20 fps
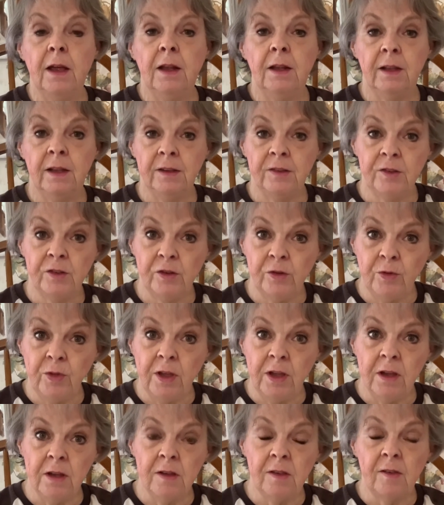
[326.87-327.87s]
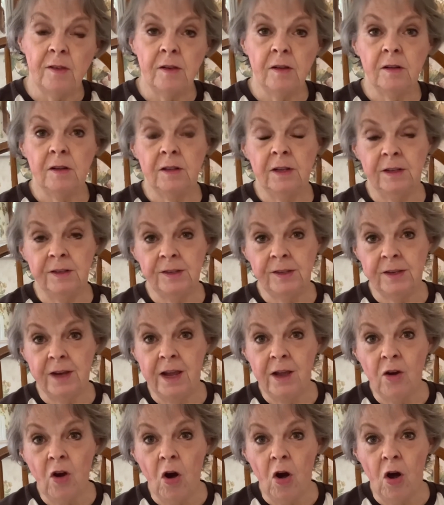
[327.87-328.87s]
let's do this, let's stay
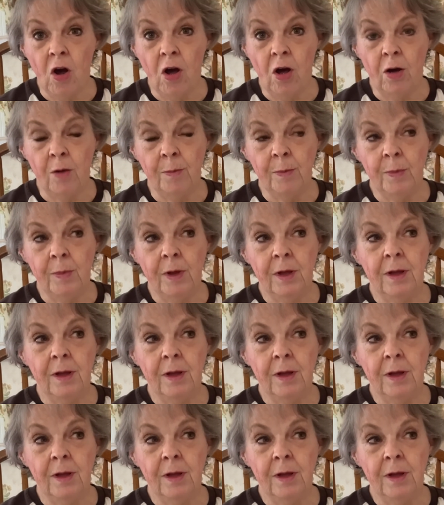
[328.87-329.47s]
calm.